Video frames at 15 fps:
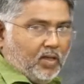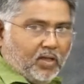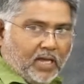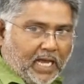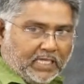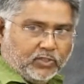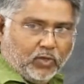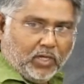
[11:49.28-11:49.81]

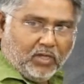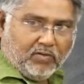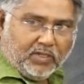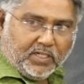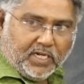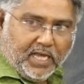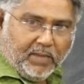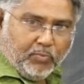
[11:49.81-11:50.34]
Actually, when the
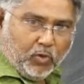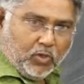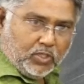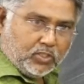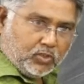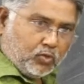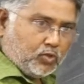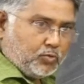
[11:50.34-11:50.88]
dipole is
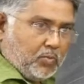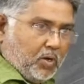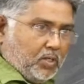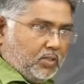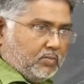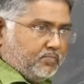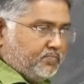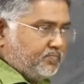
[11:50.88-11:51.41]
too
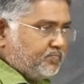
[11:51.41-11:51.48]
small,